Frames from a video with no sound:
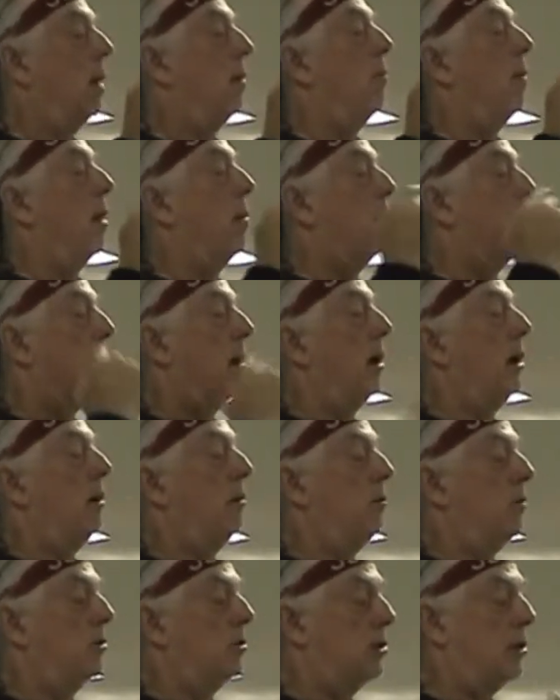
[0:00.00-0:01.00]
My
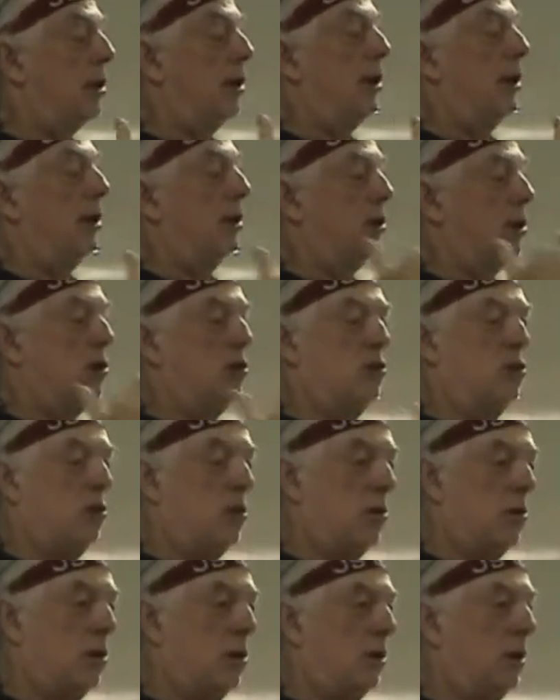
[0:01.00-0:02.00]
brain was saying, just
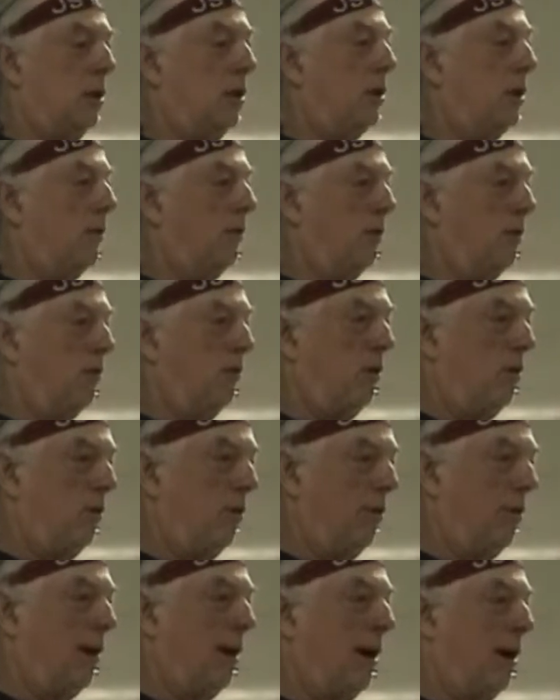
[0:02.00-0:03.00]
do it, even if you
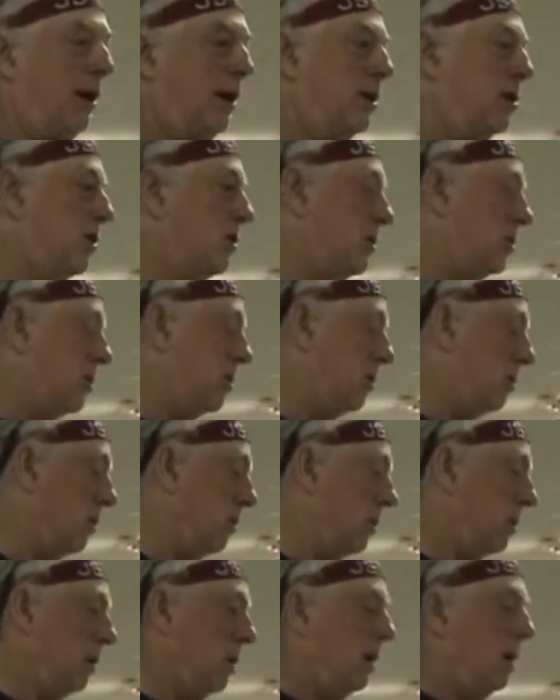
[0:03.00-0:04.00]
don't like it, just do
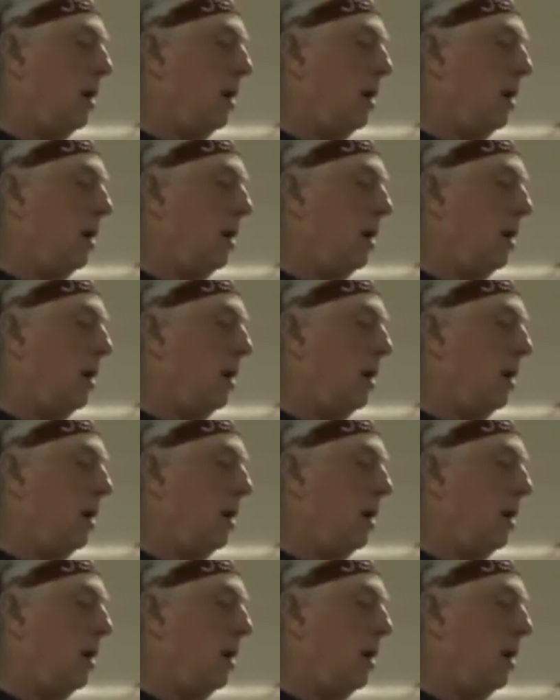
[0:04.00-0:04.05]
it.